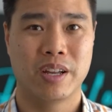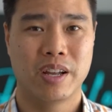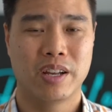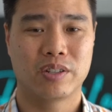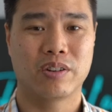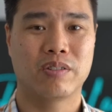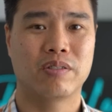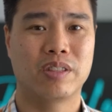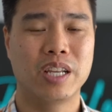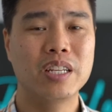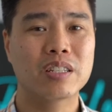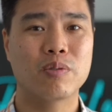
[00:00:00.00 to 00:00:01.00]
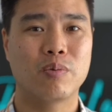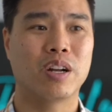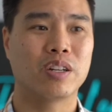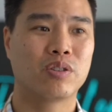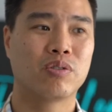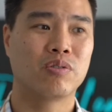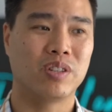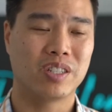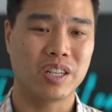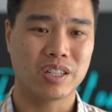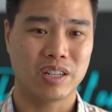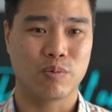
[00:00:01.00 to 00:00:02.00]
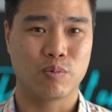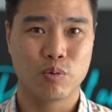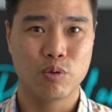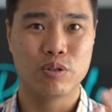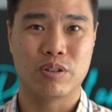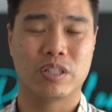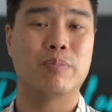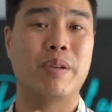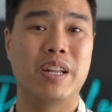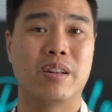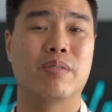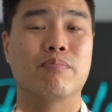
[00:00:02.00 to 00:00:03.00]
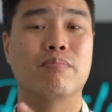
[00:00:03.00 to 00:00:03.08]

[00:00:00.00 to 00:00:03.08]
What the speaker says: So these are the ones who essentially would spend